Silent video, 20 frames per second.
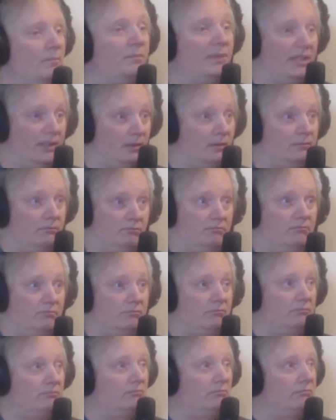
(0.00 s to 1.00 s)
But
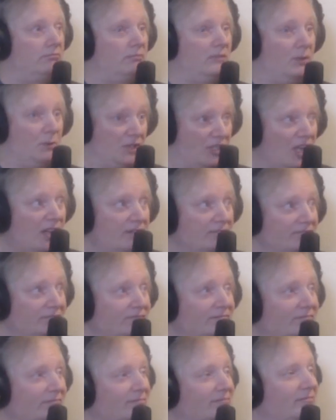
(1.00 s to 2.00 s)
it was good.
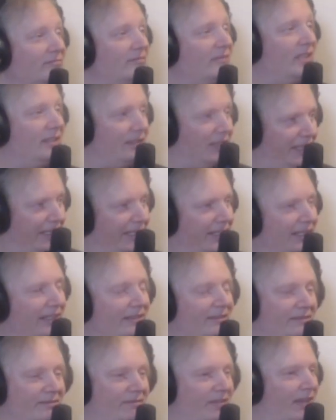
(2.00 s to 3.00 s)

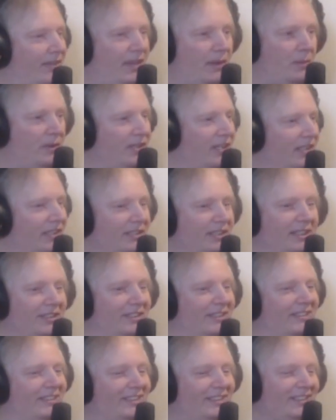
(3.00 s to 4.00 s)
And then they were
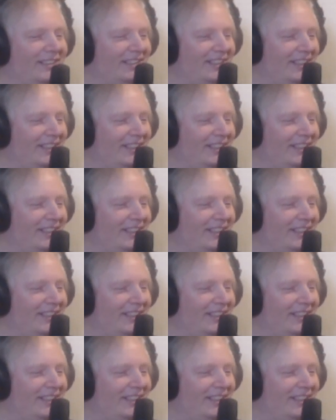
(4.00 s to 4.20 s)
done,